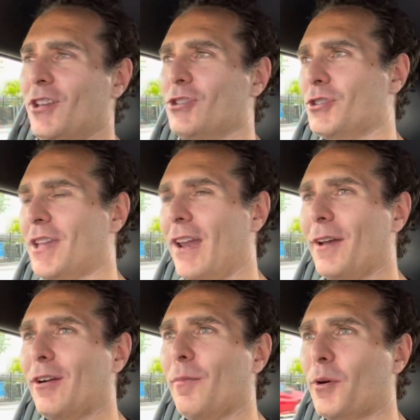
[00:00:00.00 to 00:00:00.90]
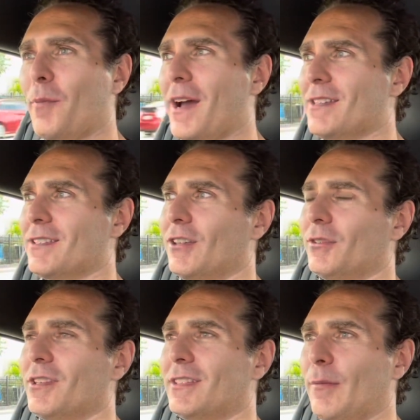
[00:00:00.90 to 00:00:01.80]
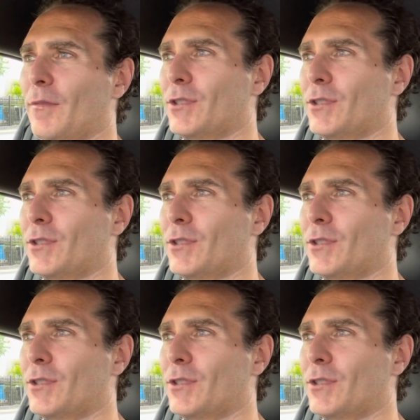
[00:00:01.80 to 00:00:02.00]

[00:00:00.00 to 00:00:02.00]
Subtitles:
So it's kind of a compromise, you know, in terms of